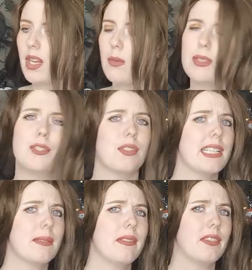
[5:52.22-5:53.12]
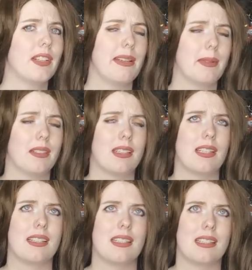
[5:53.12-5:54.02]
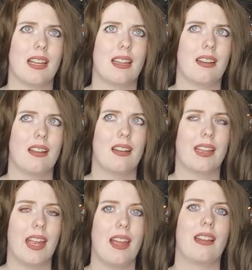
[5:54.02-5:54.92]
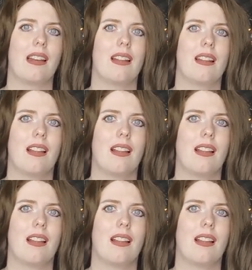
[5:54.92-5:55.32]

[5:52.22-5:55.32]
what strikes me funny about this is that, again,